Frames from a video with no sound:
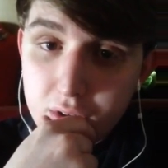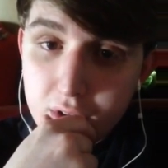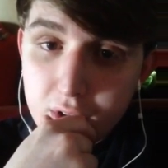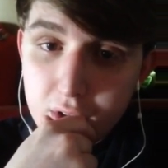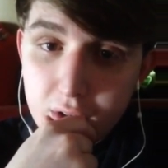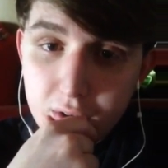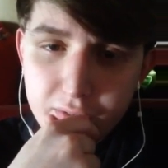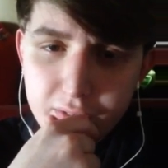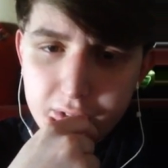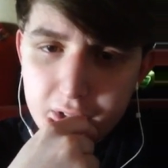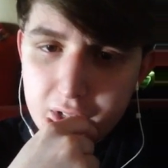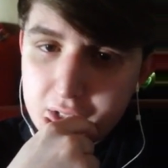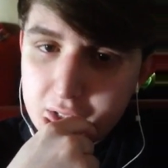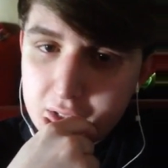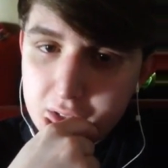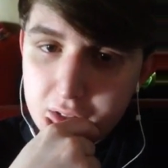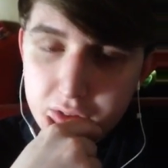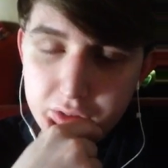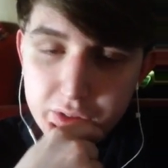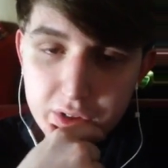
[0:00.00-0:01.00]
They don't think
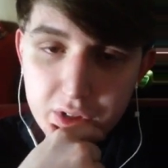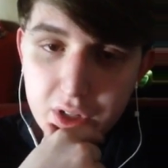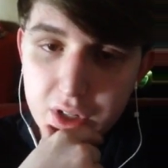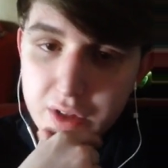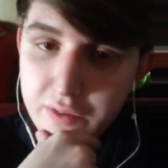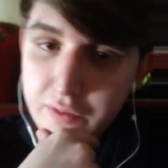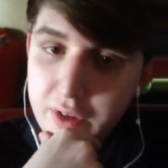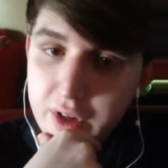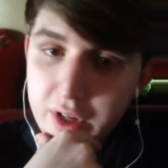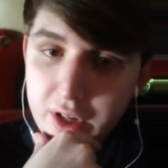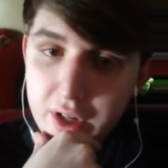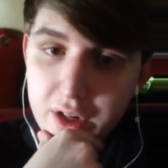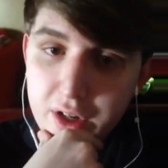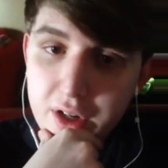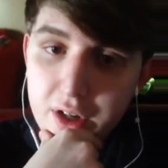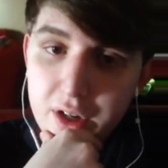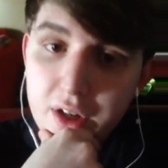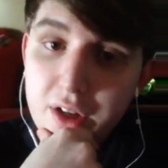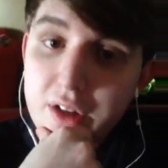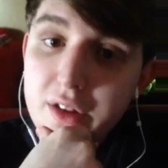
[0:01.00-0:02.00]
it's a good thing.
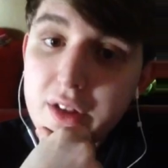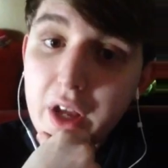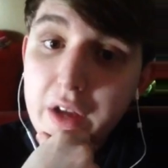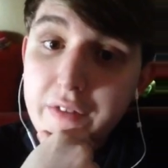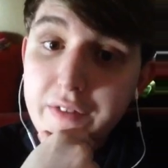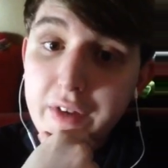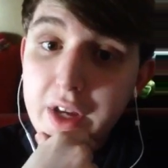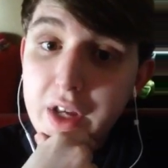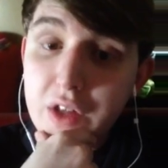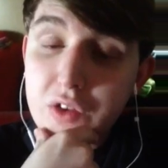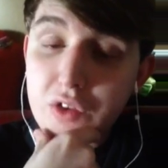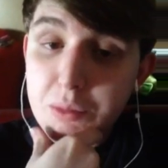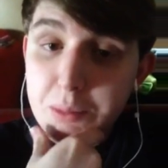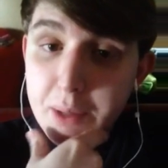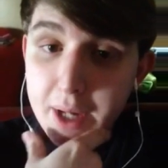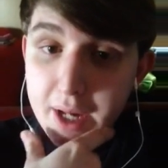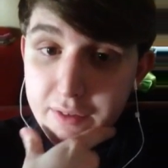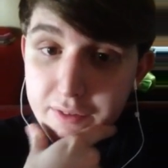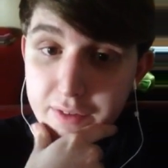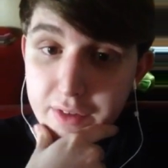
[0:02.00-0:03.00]
They think it's a
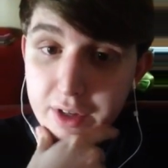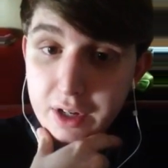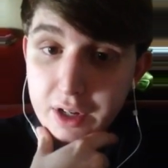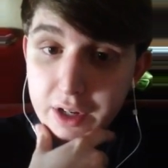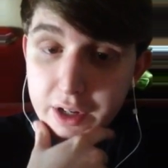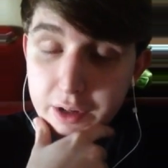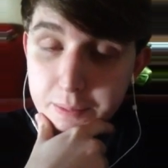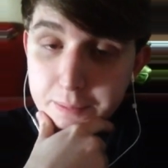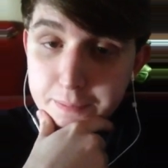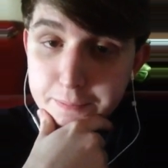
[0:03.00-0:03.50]
bad thing.